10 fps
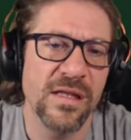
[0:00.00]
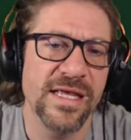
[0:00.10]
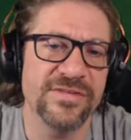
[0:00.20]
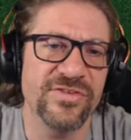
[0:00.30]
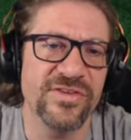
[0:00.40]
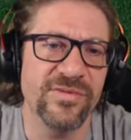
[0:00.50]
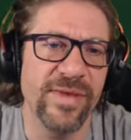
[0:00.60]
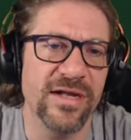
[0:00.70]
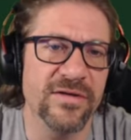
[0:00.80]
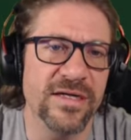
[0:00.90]
It's just a
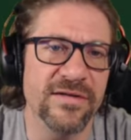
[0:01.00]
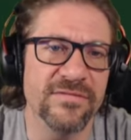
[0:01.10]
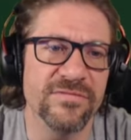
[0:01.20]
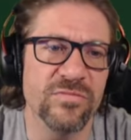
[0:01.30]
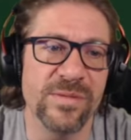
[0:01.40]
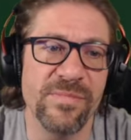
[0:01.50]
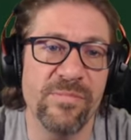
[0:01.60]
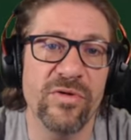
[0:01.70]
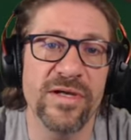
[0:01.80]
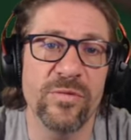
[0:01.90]
matter of
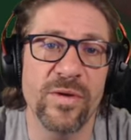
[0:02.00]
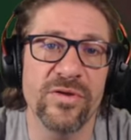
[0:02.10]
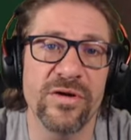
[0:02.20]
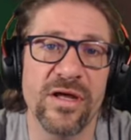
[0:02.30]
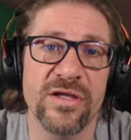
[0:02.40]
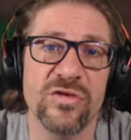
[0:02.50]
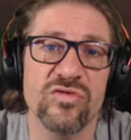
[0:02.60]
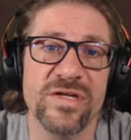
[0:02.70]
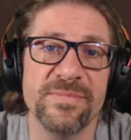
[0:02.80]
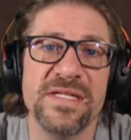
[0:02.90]
remembering whether or not you
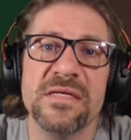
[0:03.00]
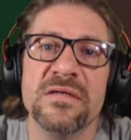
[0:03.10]
dreamed.